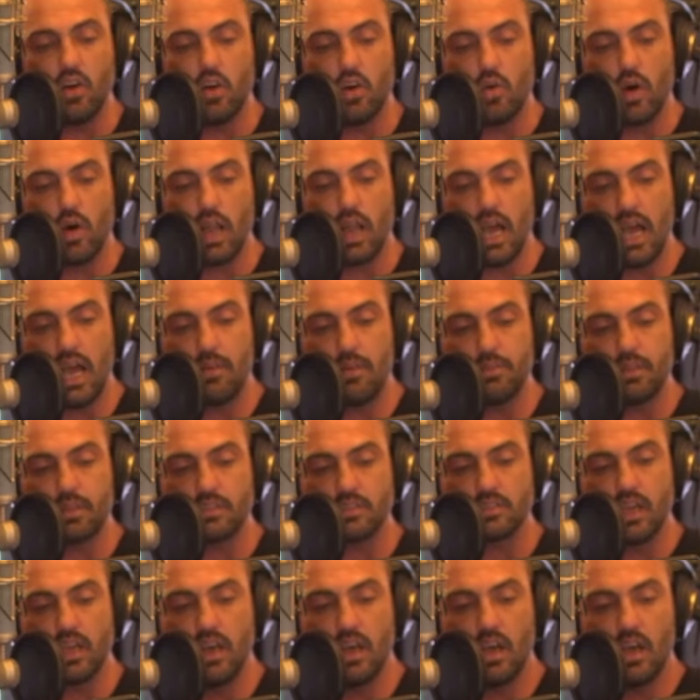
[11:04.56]
look what
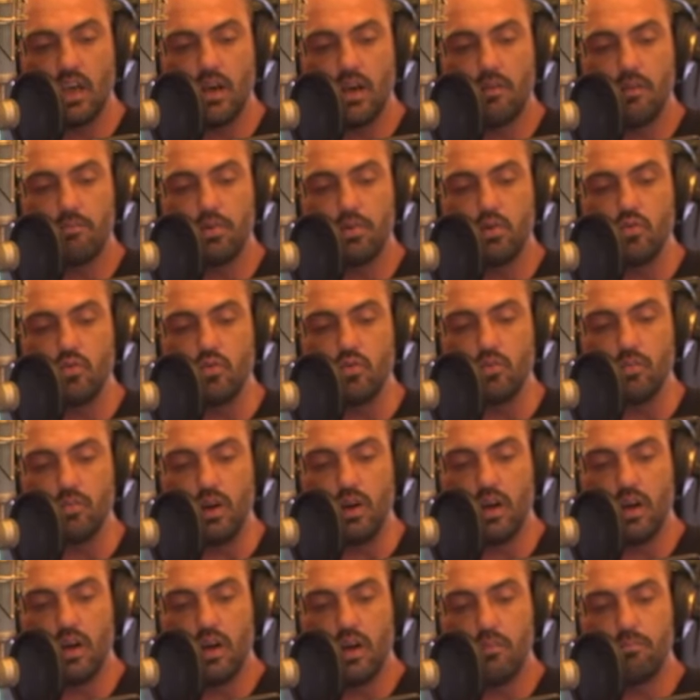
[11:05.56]
happens.
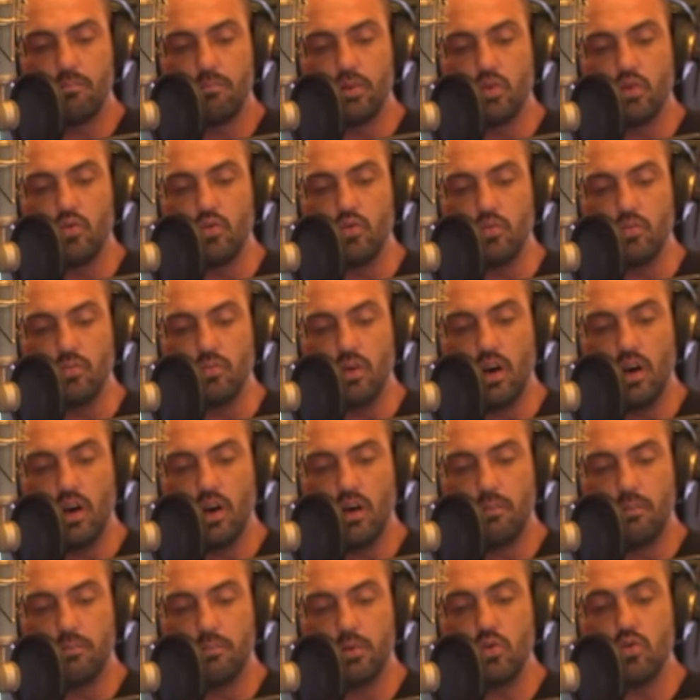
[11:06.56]
Boom, boom,
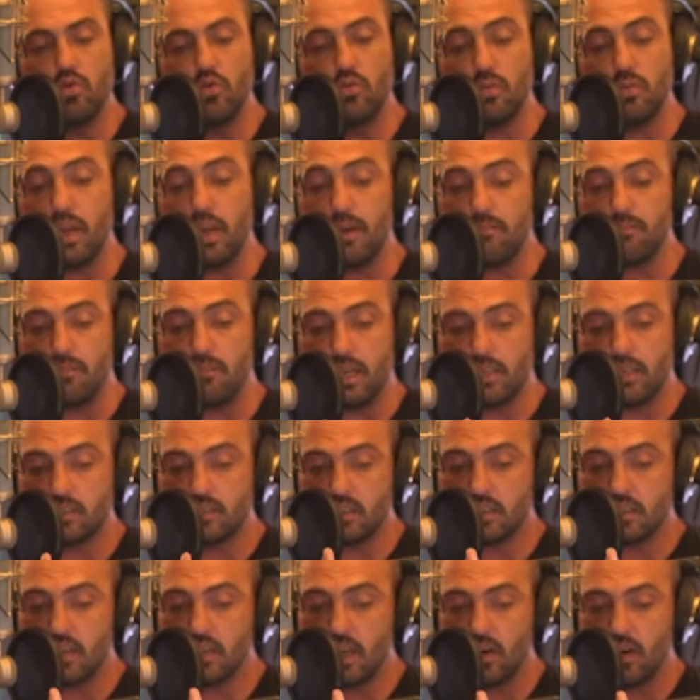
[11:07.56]
boom. It makes
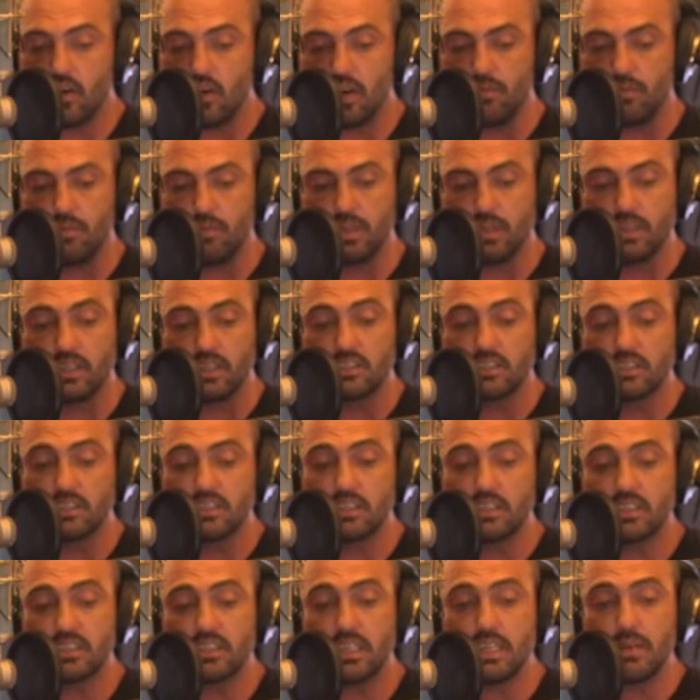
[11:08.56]
it there, but this is
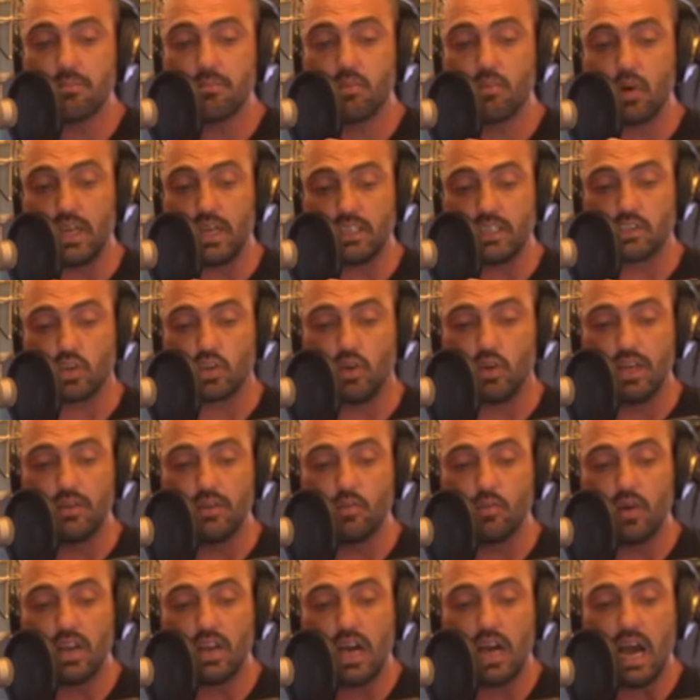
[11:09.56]
a deep break, so it
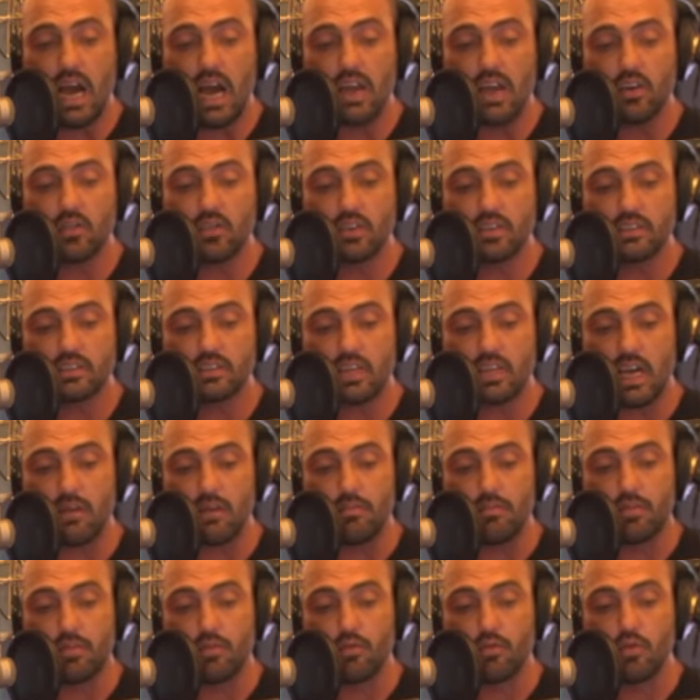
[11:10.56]
went higher this
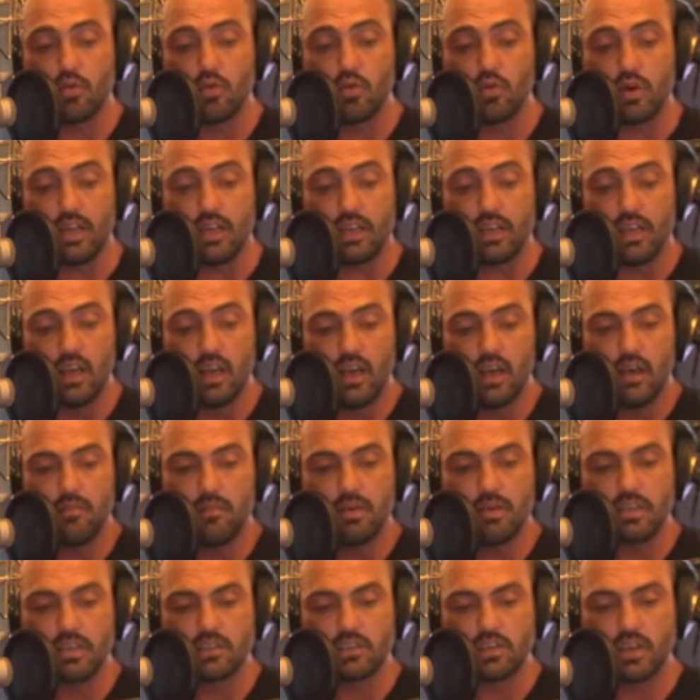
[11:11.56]
time through it,
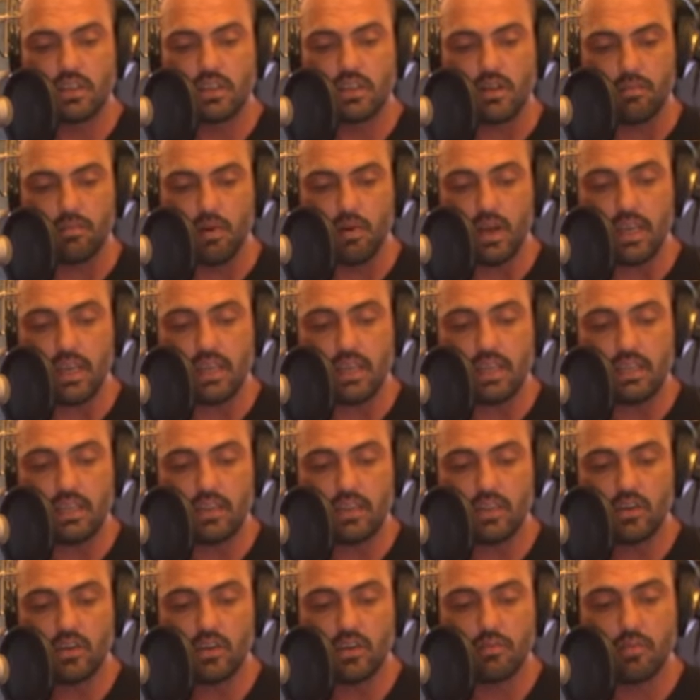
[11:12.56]
because look at the break. It
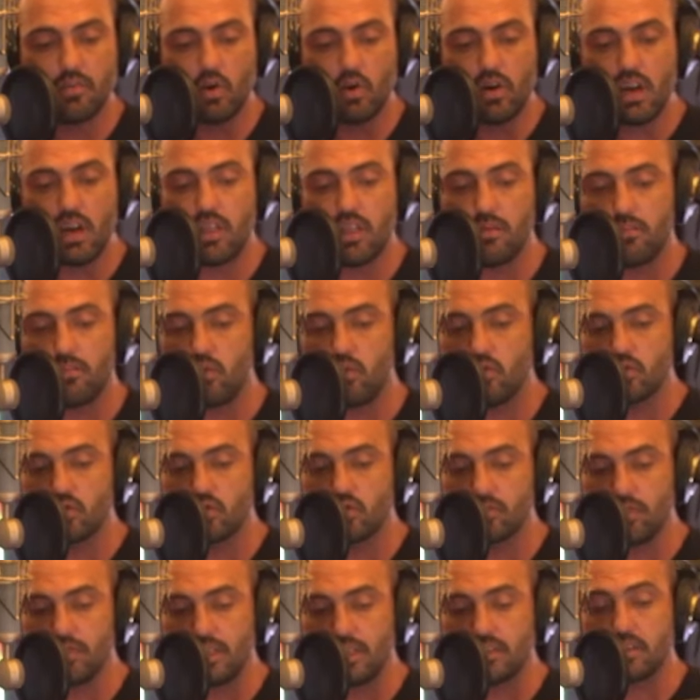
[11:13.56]
literally broke out of the
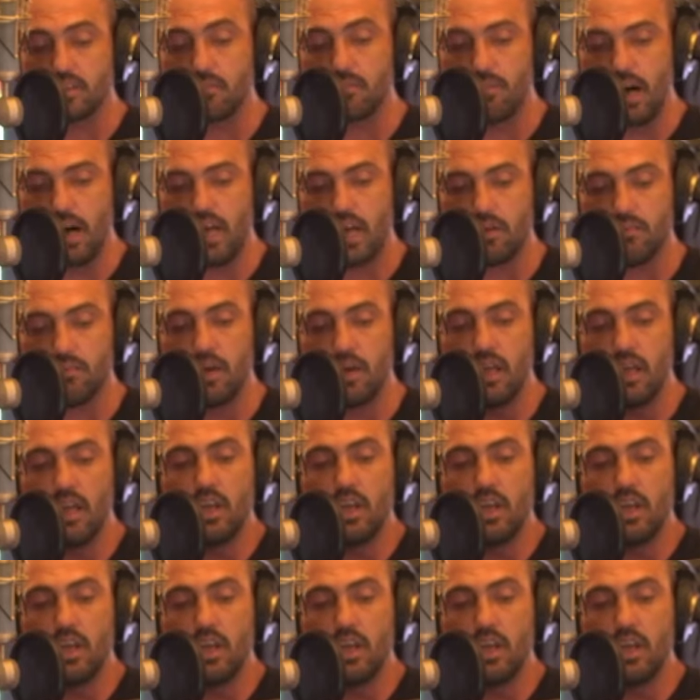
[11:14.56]
Bollinger Bands, the bottom.